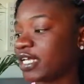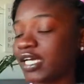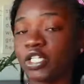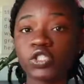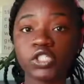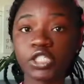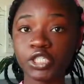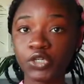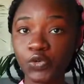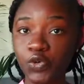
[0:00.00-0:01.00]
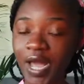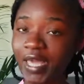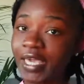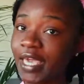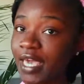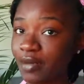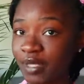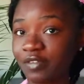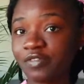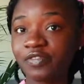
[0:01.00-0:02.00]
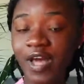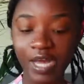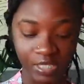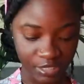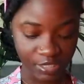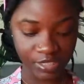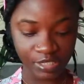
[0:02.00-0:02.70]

that doesn't know, I am in fact